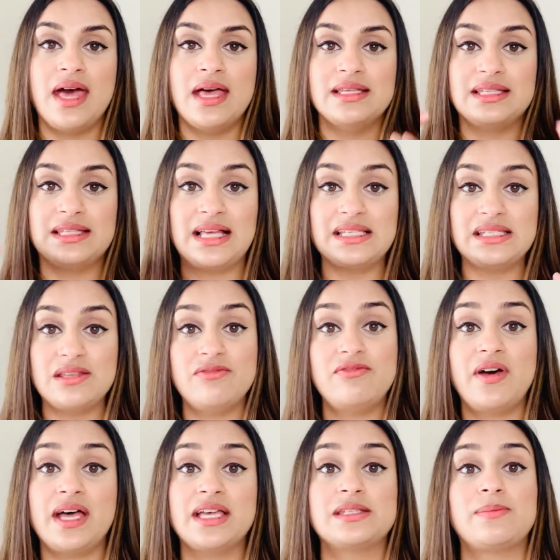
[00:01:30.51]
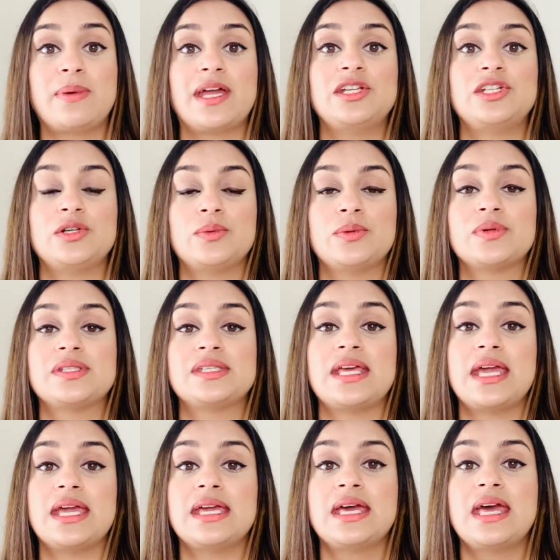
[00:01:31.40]
So that's the first page you will
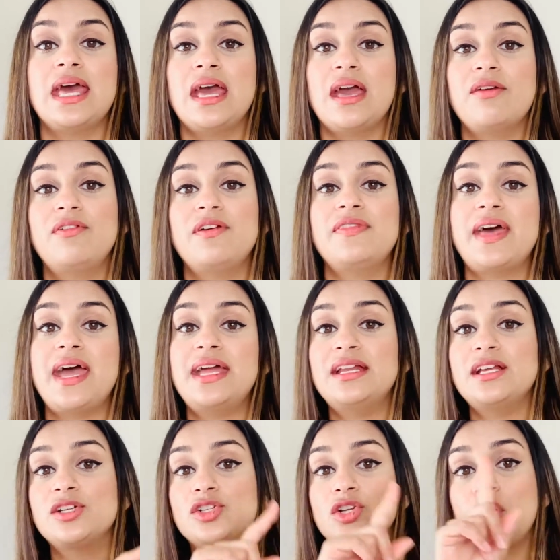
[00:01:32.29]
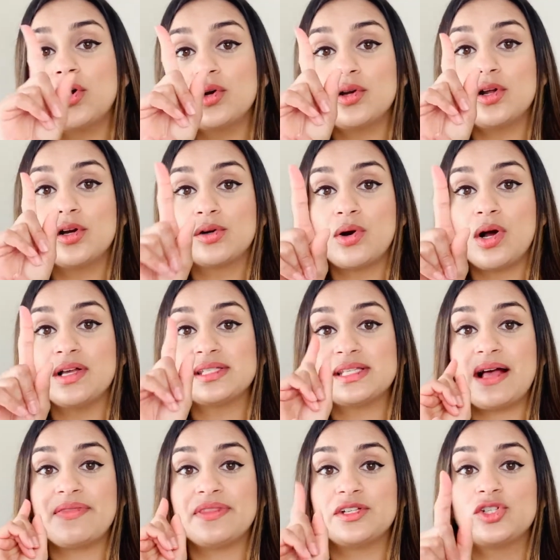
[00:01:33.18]
see. If you then toggle across
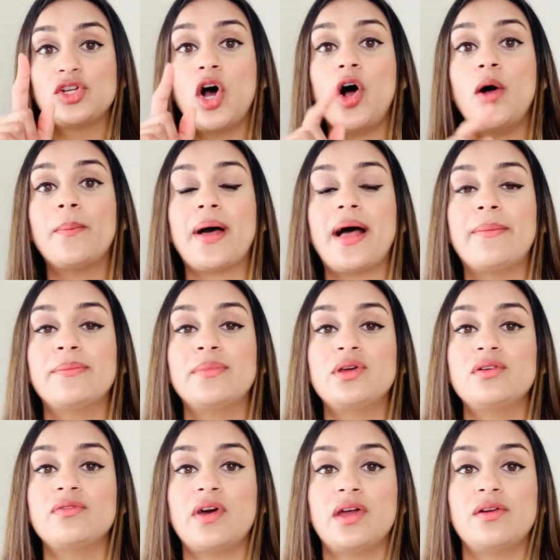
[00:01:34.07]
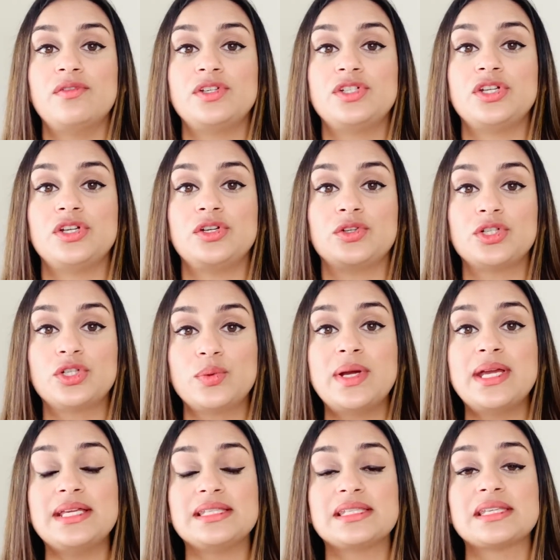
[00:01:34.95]
at the top and move over to your
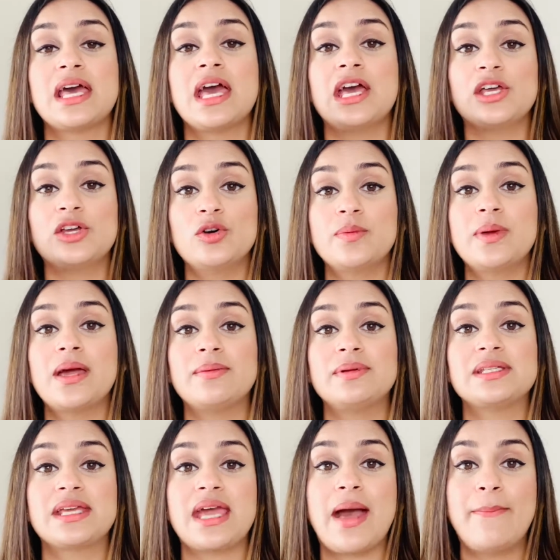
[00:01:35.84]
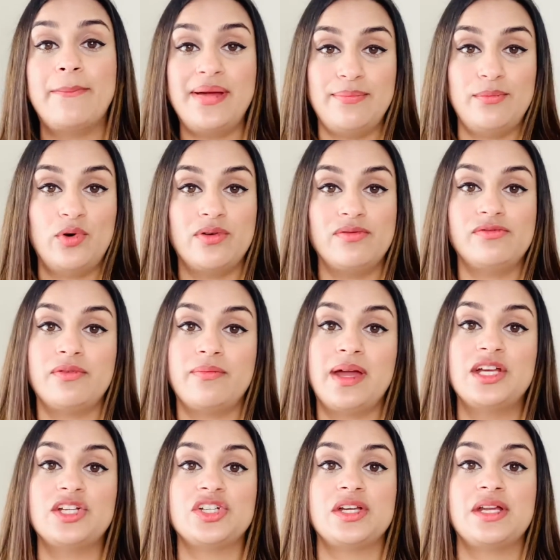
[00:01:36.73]
tweets, you'll be able to get a bit more
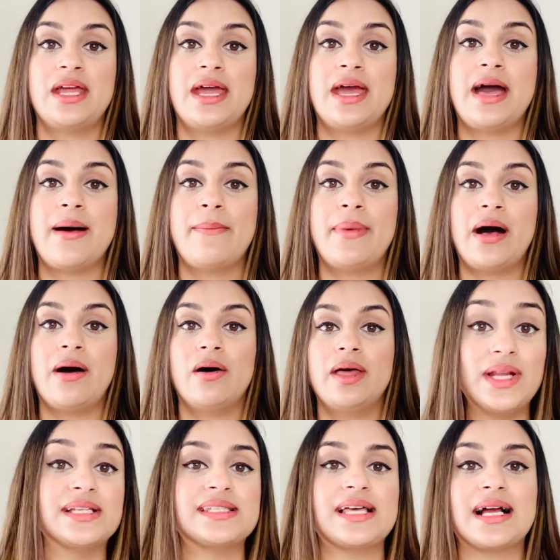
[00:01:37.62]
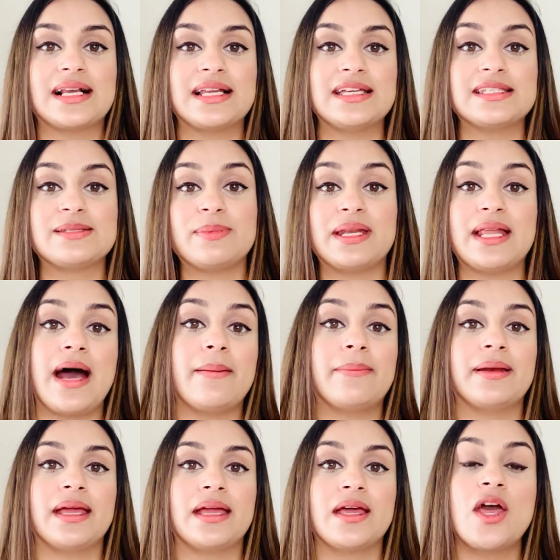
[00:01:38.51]
information here about exactly what's been
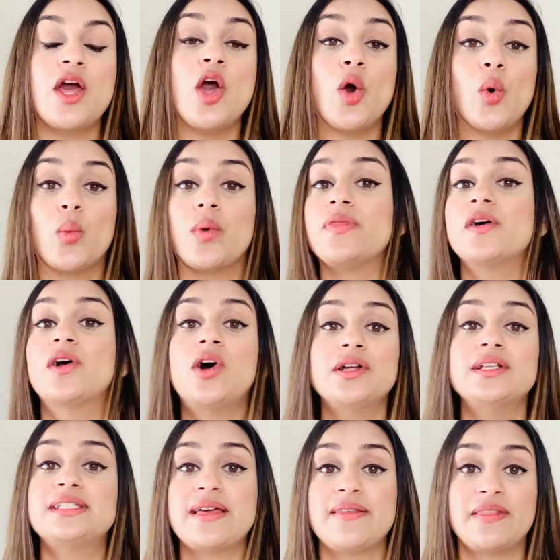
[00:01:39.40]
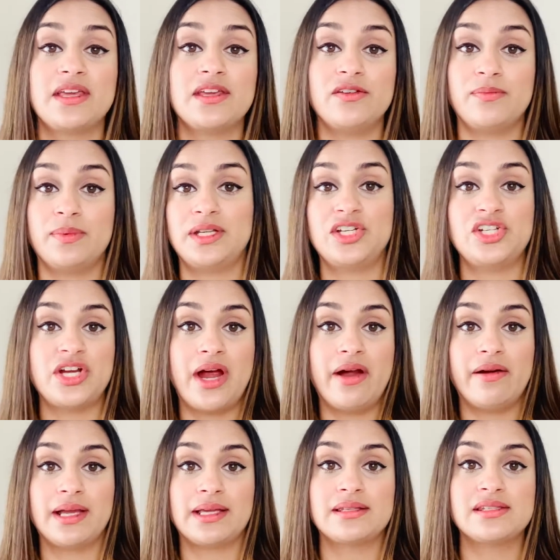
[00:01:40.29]
happening with the content that you've been
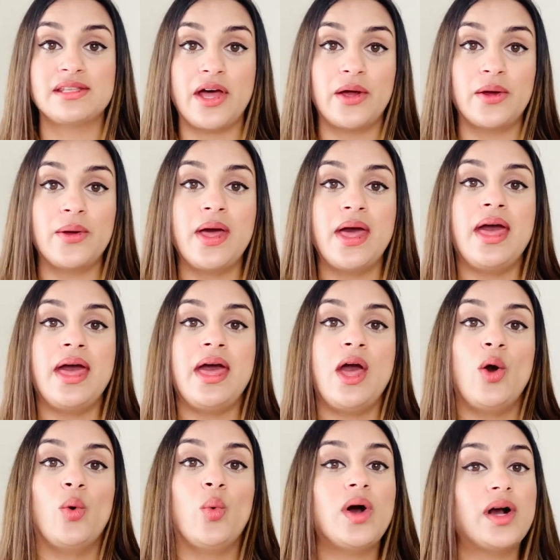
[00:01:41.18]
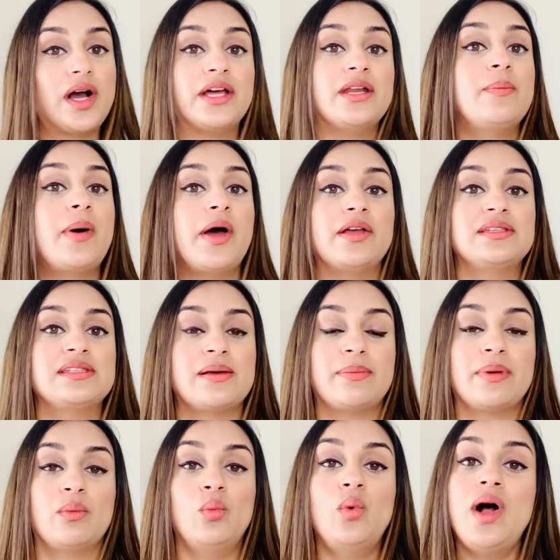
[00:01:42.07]
sharing. So what kind of posts
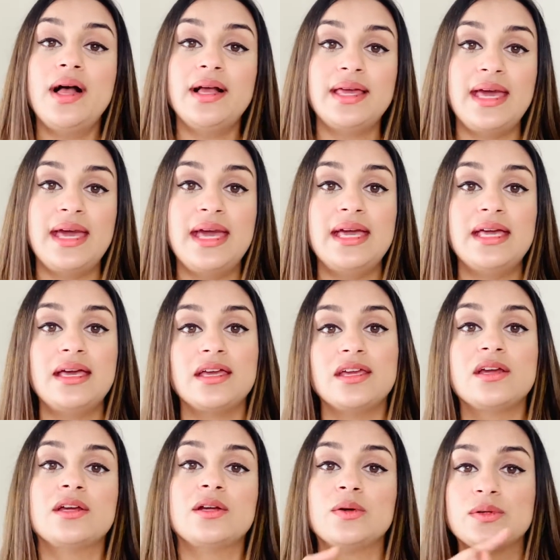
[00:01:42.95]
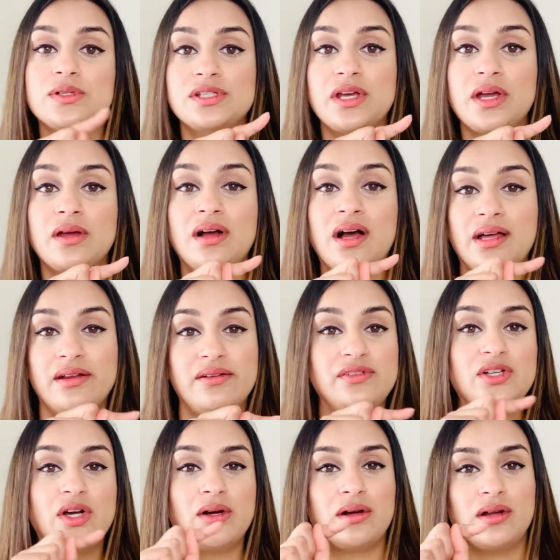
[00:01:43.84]
have been working. You can also kind
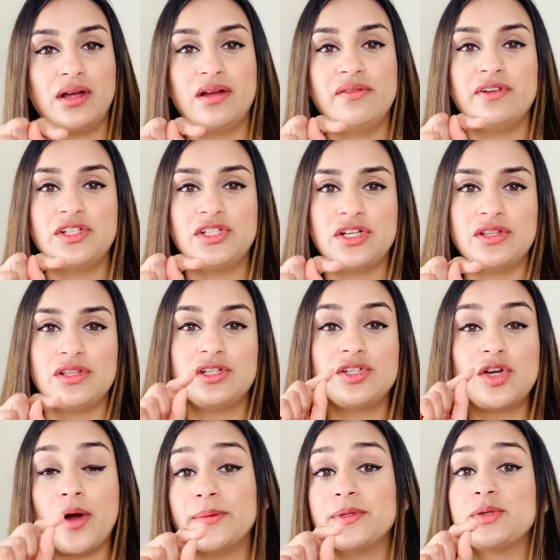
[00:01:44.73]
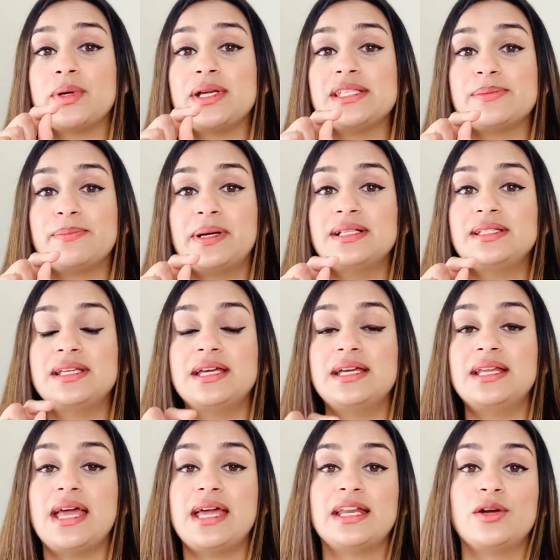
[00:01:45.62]
of toggle over to the top tweets
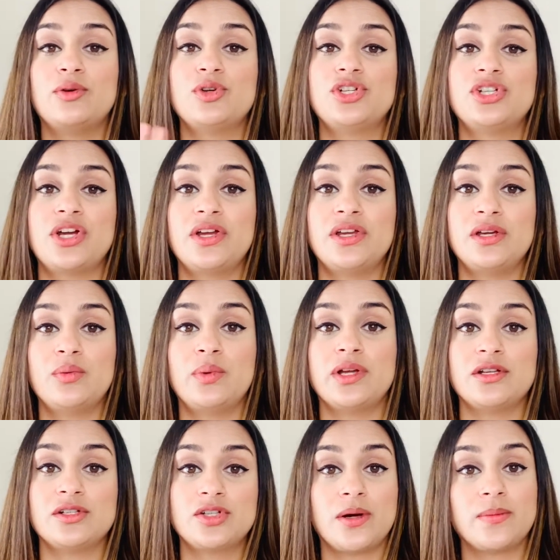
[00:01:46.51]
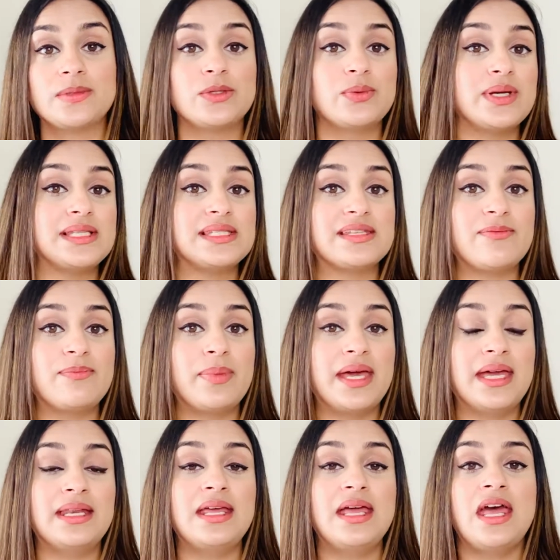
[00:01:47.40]
button and it will show you what your top tweets have
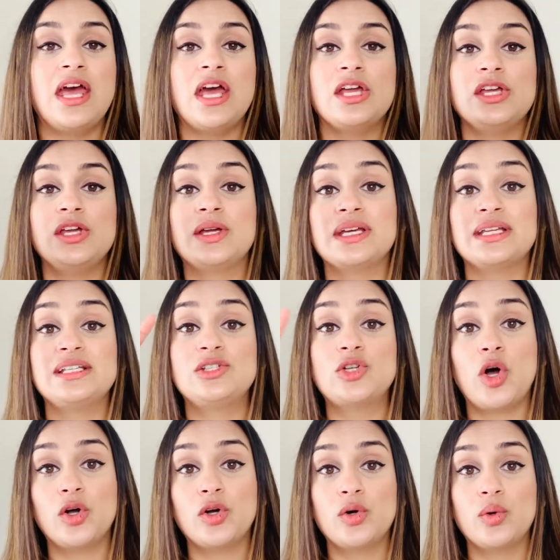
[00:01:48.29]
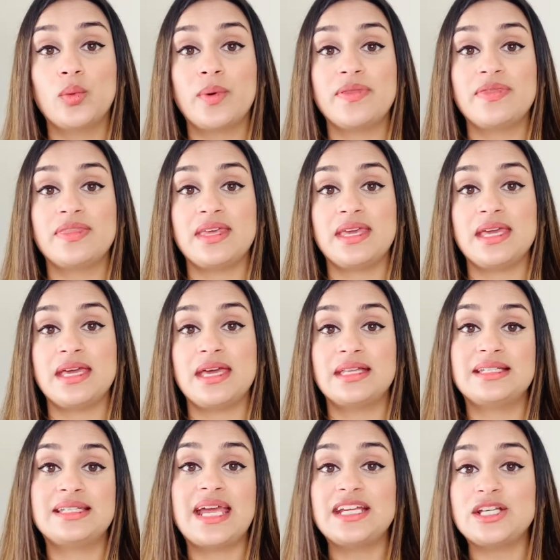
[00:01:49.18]
been. You can toggle with
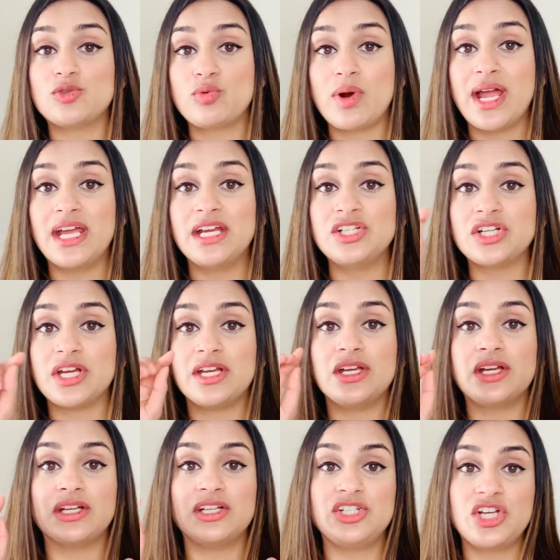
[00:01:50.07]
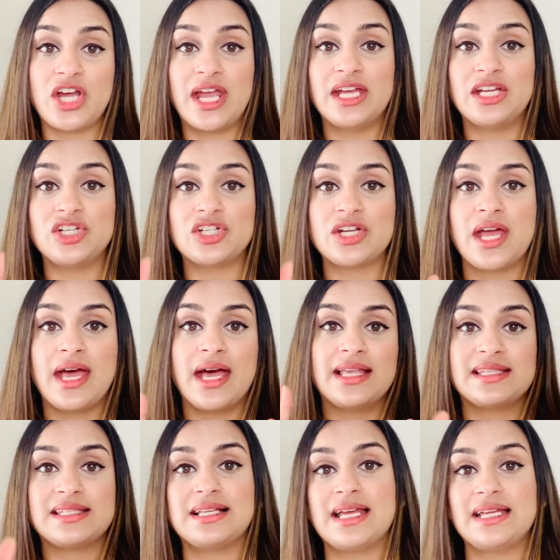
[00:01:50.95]
the date range and you can change
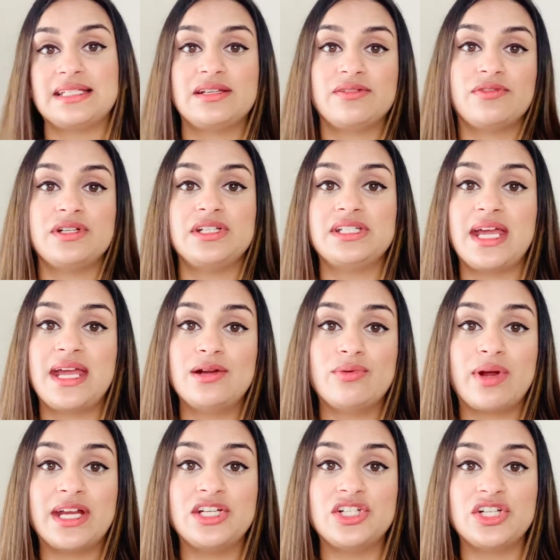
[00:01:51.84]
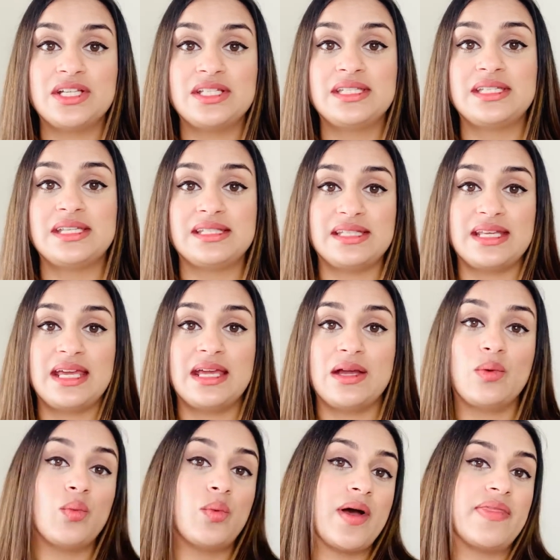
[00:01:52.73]
and select different date ranges to see
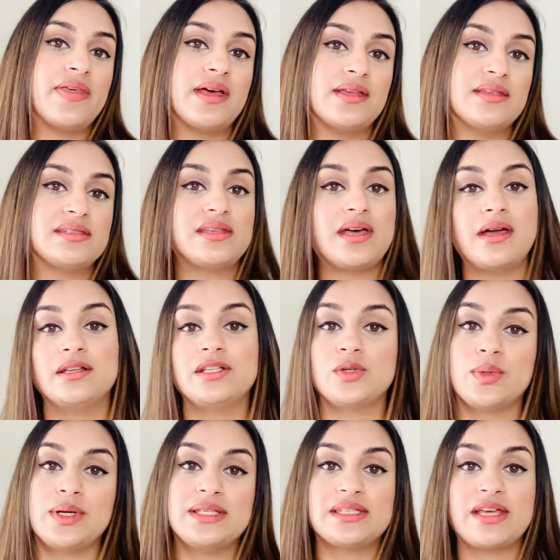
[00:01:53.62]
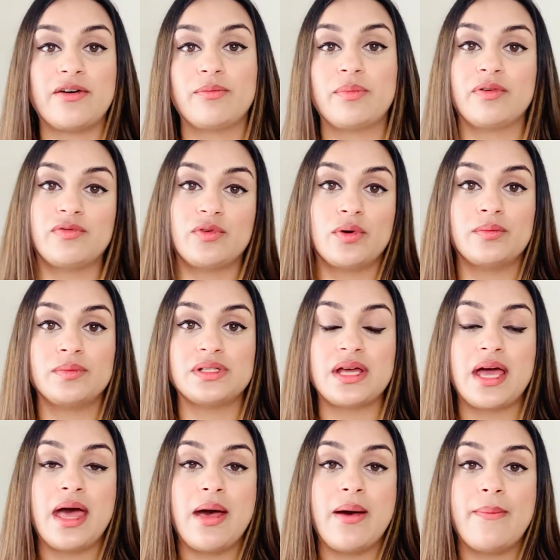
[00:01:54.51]
whether certain tweets have performed
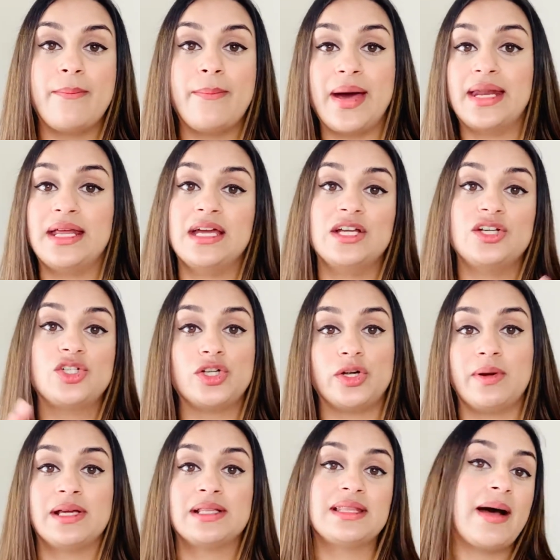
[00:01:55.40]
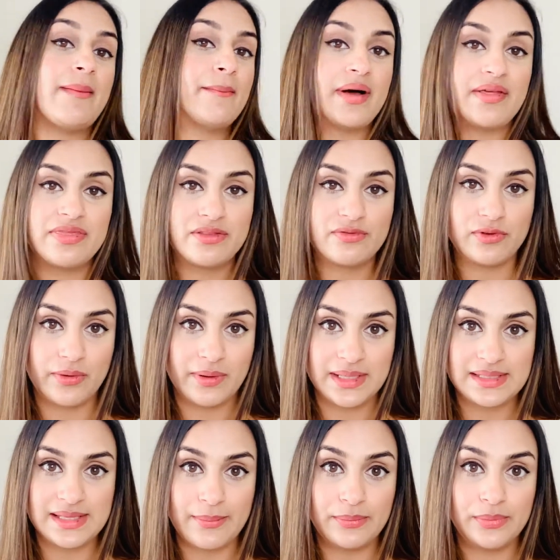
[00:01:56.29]
better during that month, for
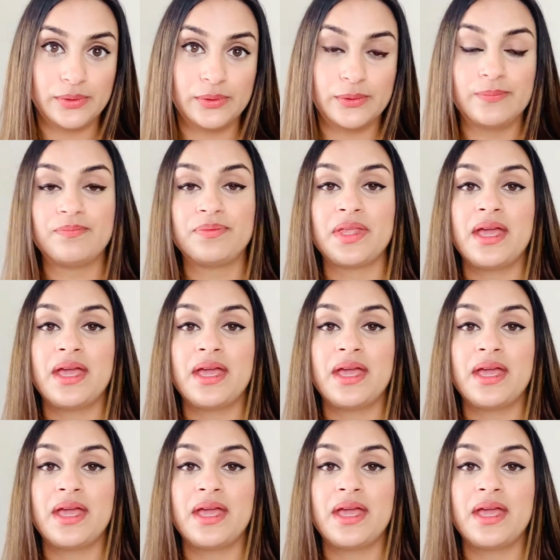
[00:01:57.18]
example.